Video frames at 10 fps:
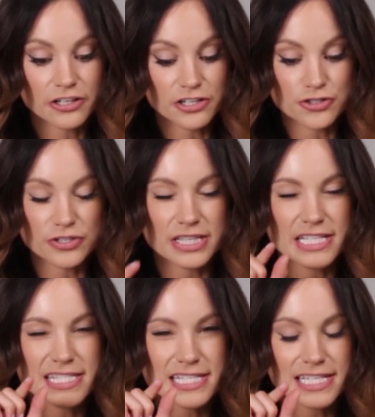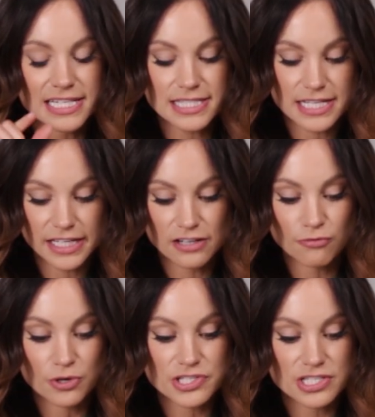they are exerting these teeny
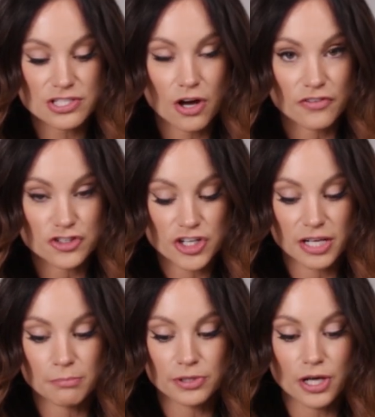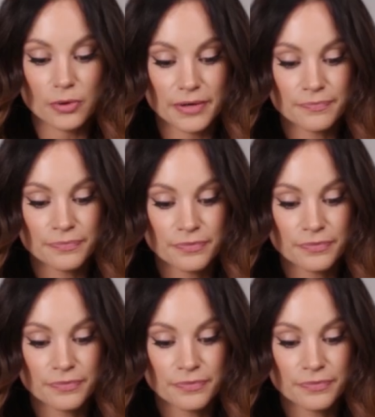tiny forces on the chain below it.